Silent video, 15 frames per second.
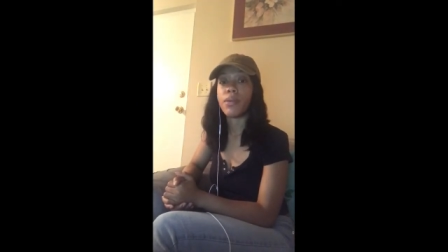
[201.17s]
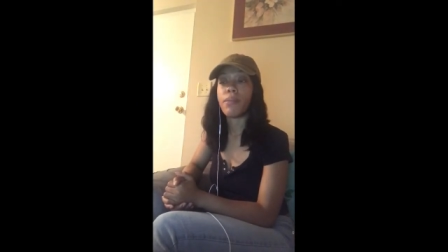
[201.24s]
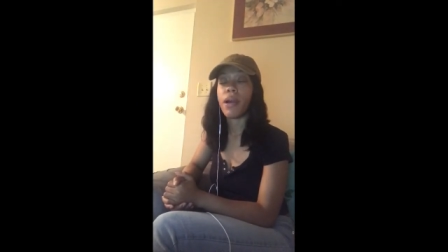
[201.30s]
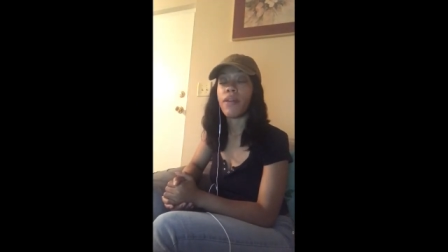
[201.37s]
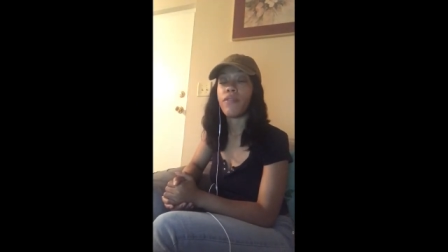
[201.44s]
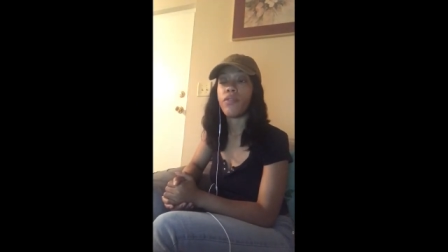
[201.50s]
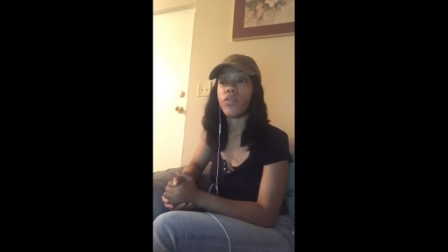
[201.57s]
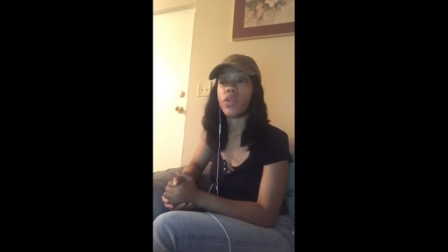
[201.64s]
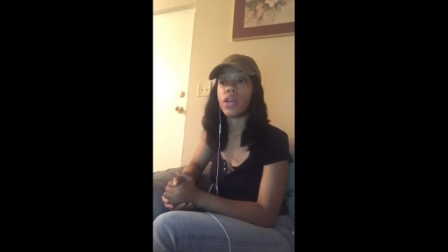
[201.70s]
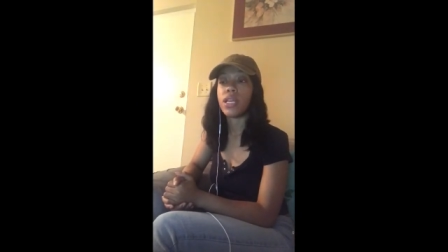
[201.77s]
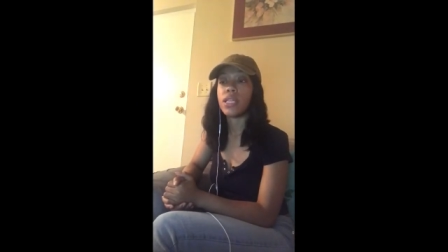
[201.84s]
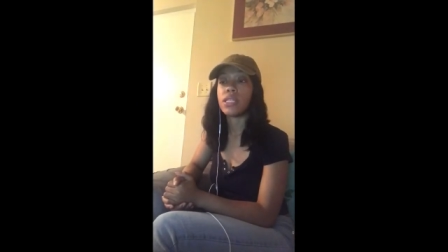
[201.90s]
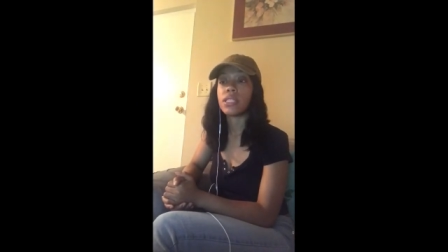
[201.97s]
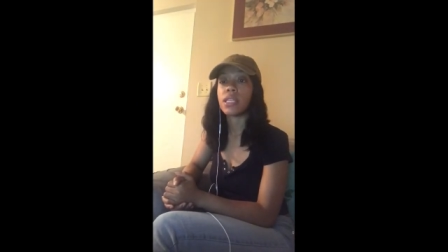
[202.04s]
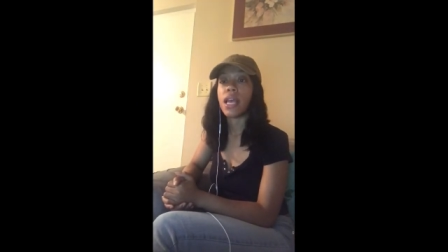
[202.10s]
My
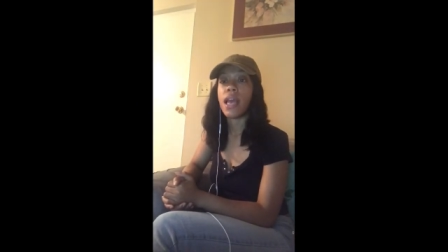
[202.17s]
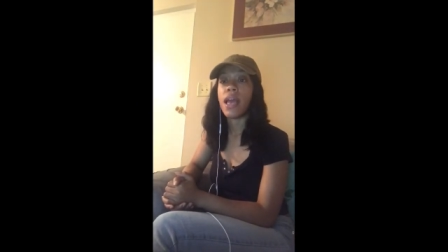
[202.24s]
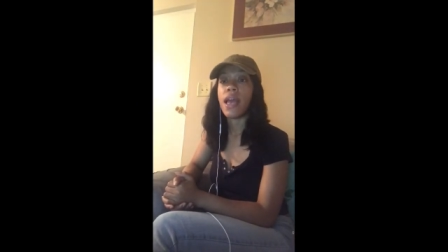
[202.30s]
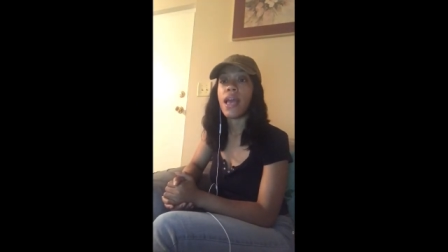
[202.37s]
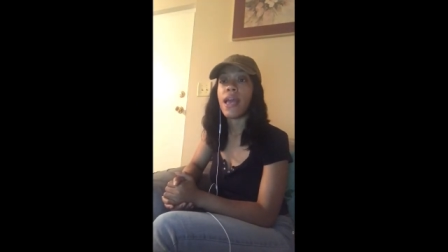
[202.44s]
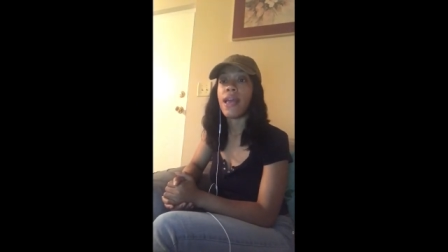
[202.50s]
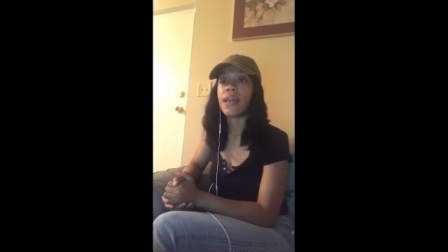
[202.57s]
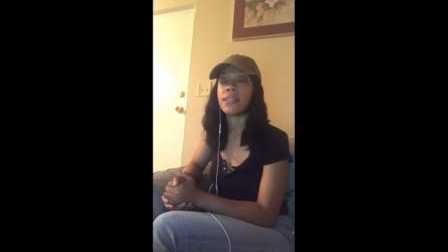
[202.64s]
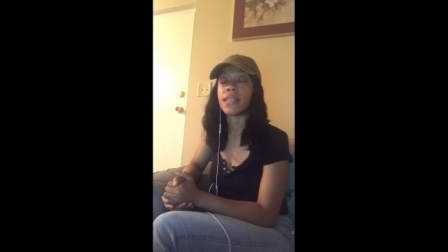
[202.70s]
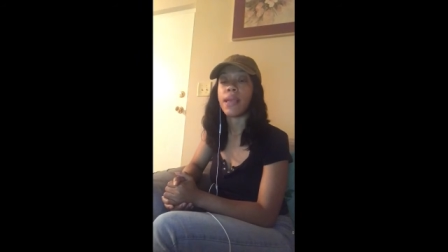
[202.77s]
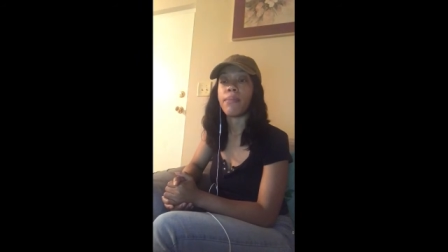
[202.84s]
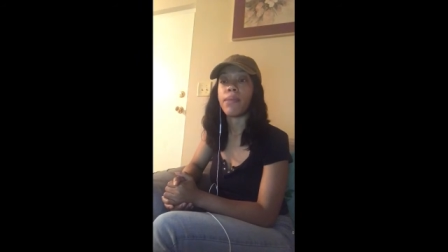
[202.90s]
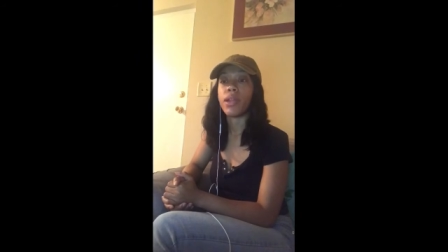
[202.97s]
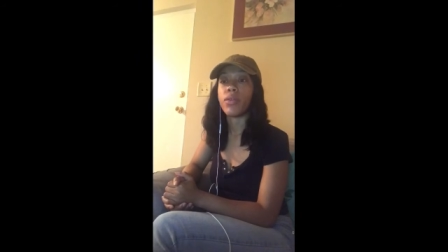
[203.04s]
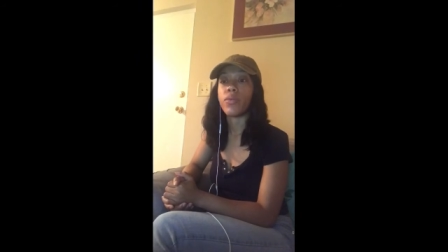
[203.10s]
voice has a
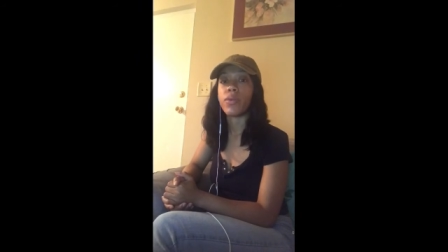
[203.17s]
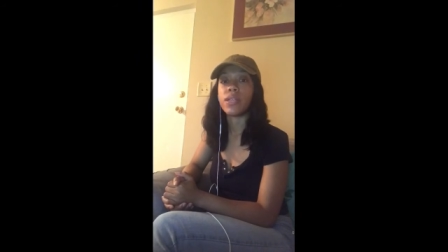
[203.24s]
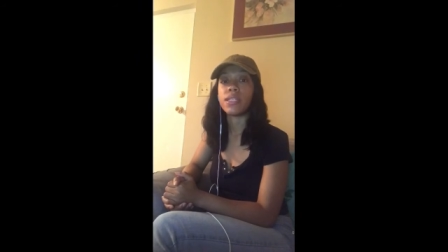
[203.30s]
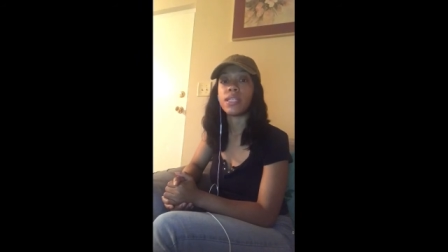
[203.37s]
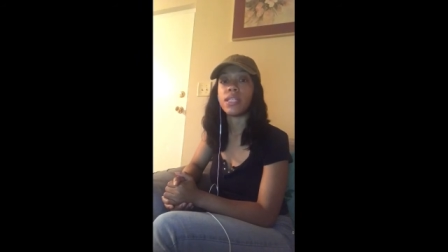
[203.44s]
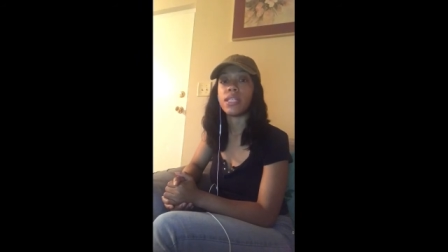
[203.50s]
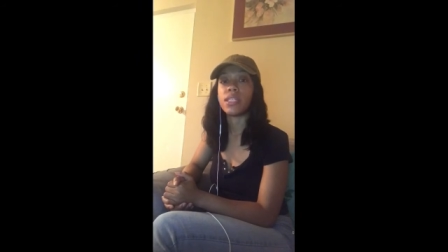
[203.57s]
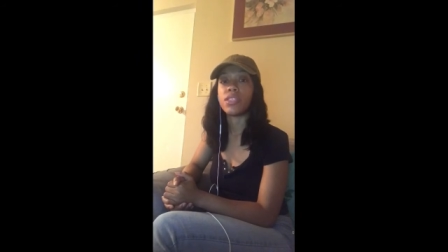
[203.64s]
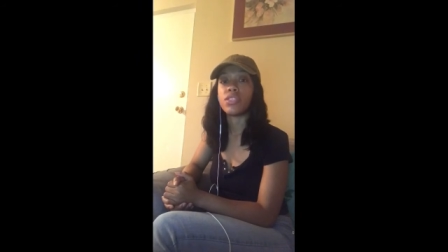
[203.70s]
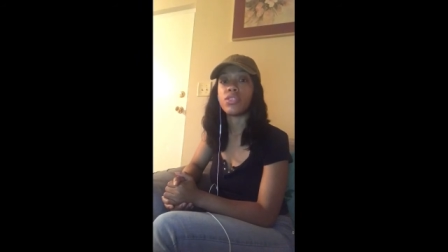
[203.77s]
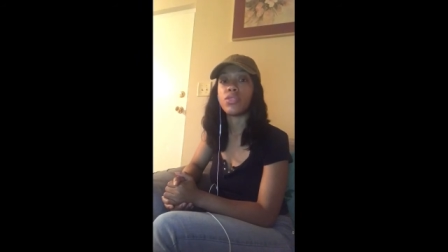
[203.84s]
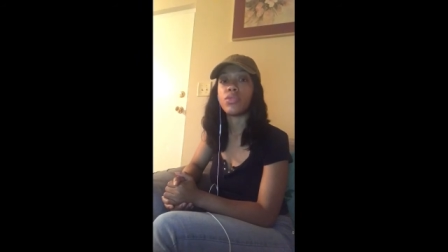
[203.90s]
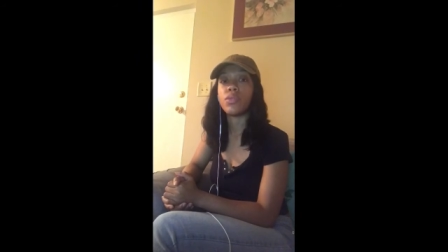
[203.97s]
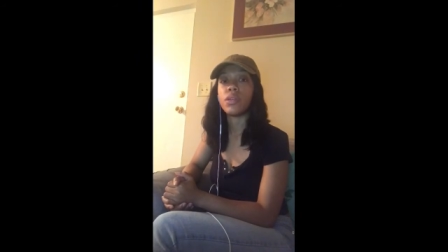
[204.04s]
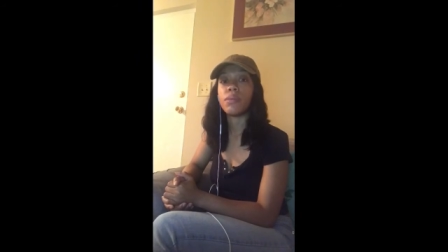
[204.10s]
better resonance
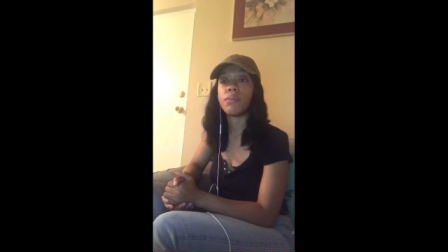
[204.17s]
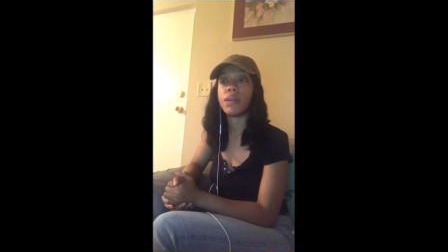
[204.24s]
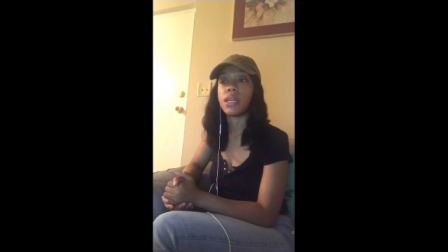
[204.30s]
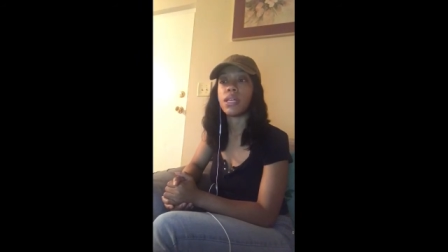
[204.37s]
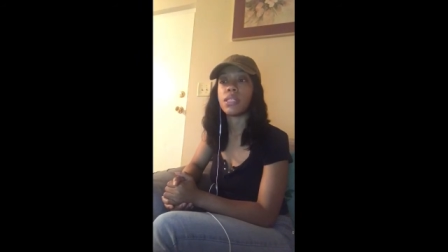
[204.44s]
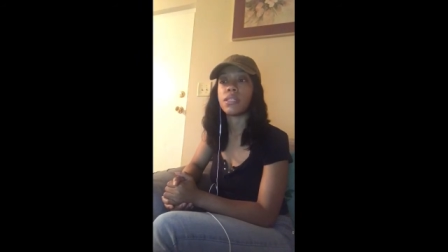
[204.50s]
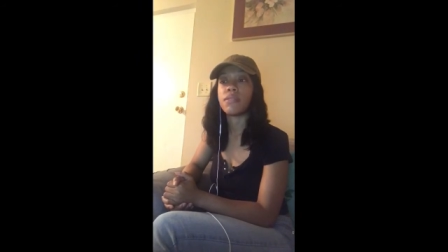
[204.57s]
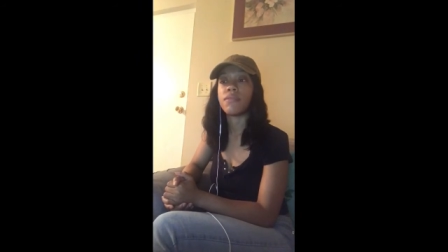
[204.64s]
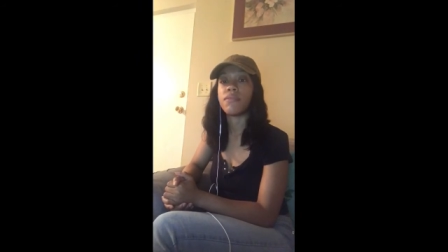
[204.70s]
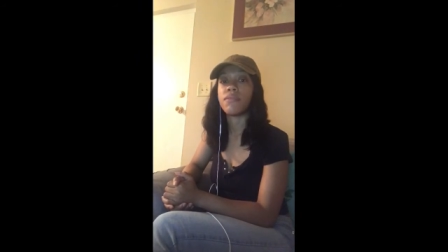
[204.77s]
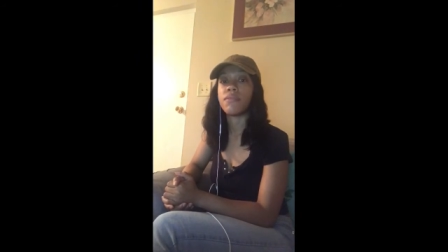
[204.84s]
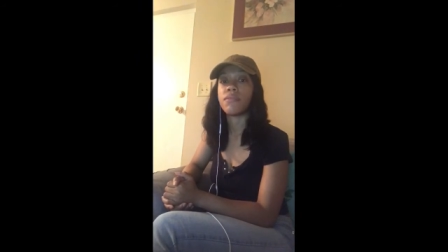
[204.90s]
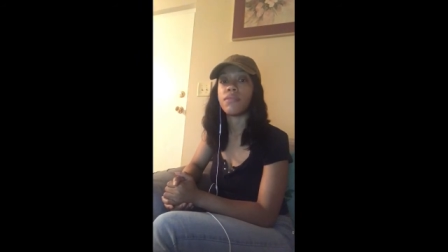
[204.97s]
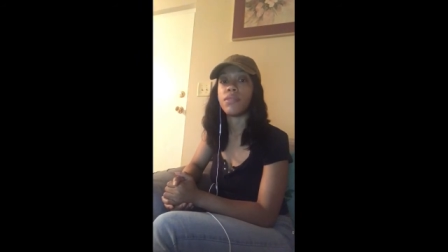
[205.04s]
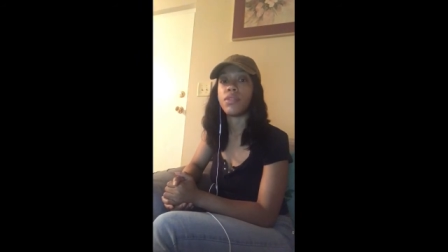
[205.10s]
to it because of,
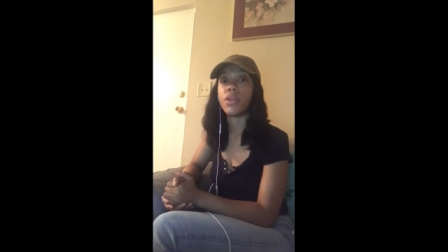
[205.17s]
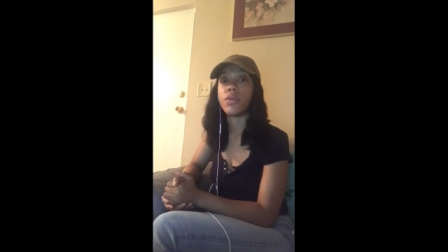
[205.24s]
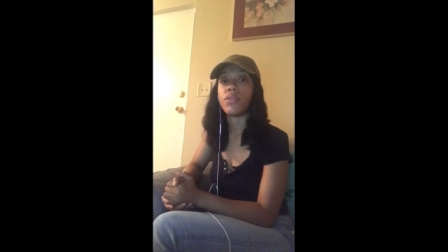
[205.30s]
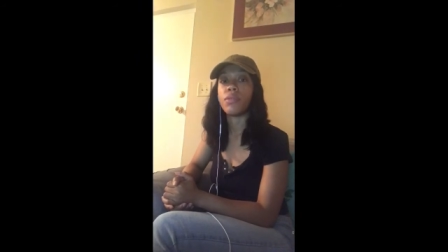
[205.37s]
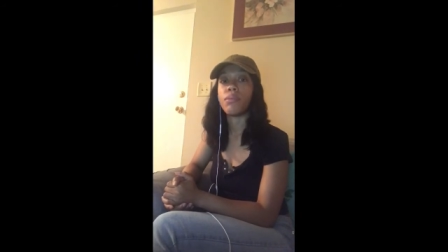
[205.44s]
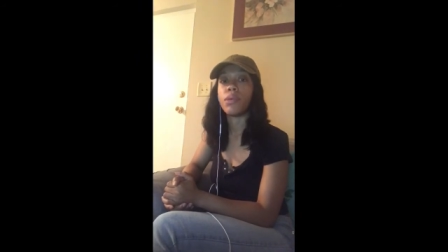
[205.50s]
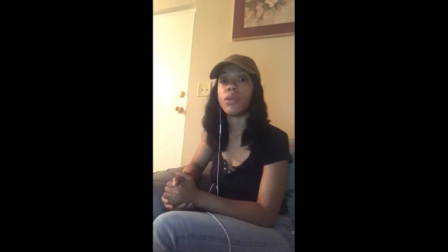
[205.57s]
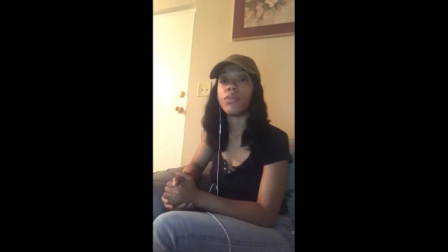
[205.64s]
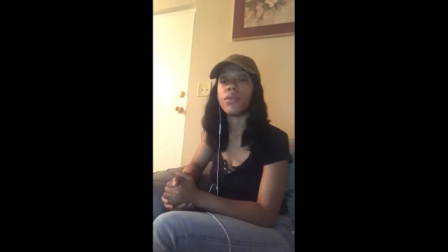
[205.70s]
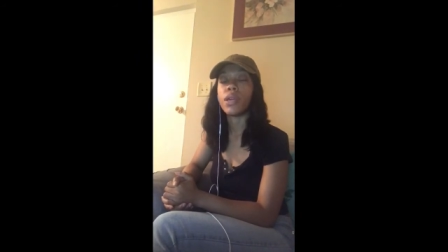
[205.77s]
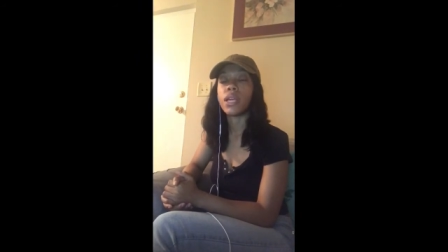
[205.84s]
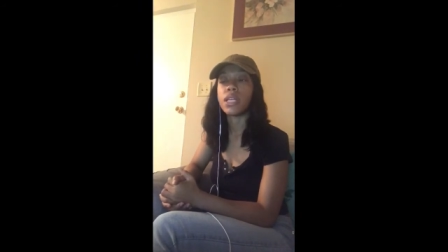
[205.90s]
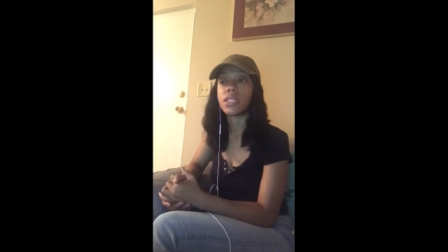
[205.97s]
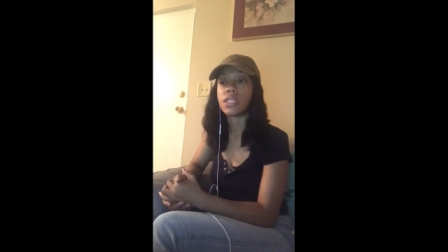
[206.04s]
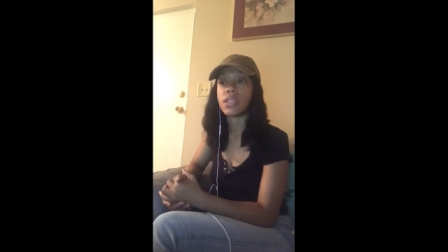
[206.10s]
you know, the
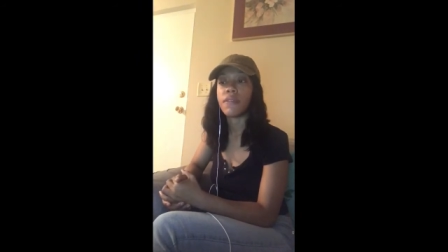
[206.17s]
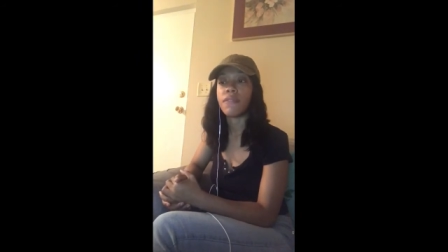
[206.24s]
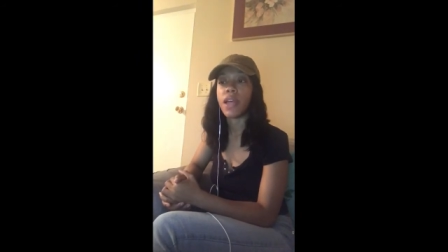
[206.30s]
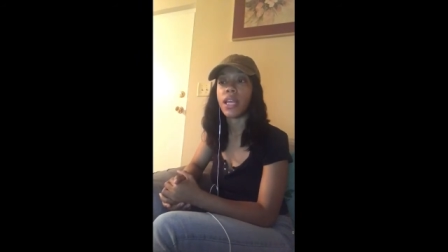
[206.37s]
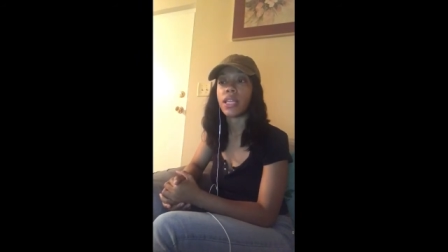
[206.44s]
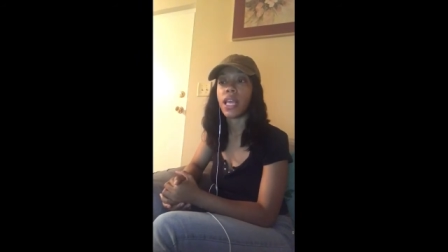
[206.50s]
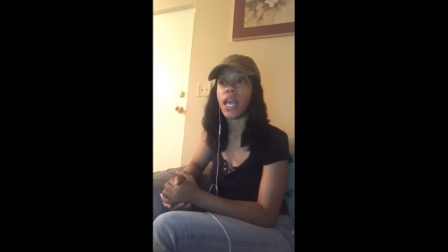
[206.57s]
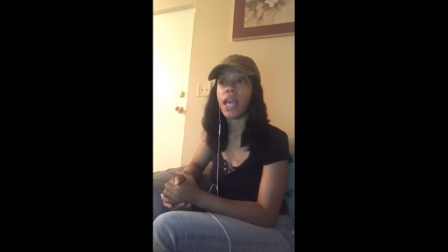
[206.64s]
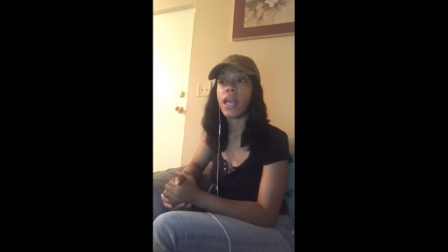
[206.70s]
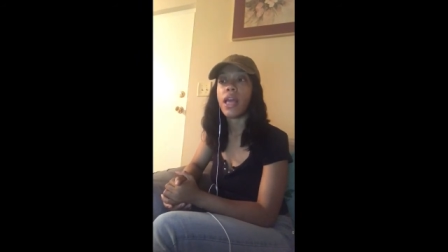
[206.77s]
mewing and stuff like that.